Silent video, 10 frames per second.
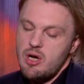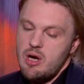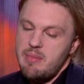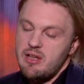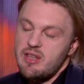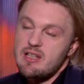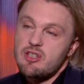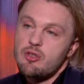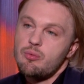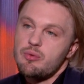About
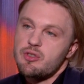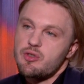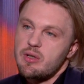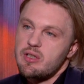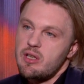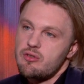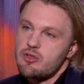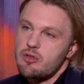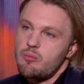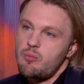that suit restricting
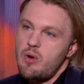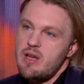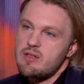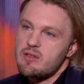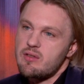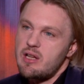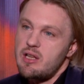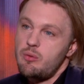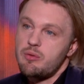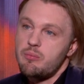certain ways
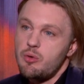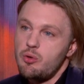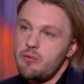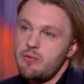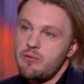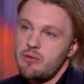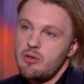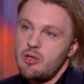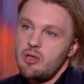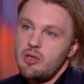that he would move,
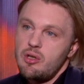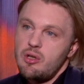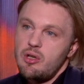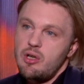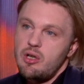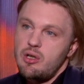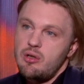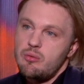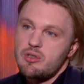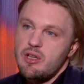
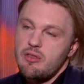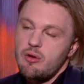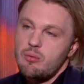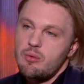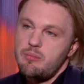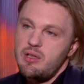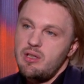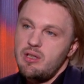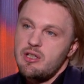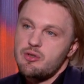which I thought would
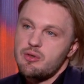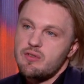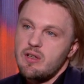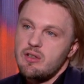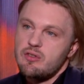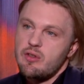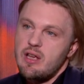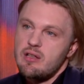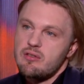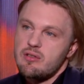be interesting, so
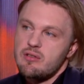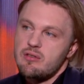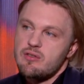that